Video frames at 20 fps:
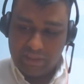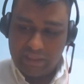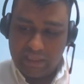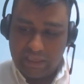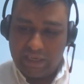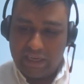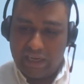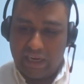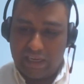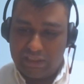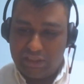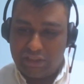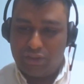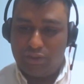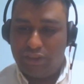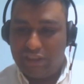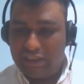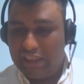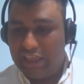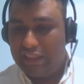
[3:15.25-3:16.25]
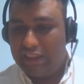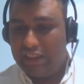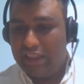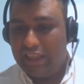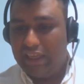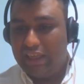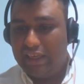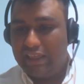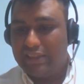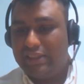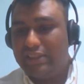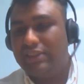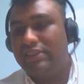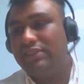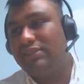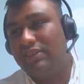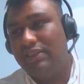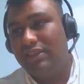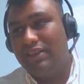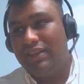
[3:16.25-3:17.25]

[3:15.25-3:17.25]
the guts to say things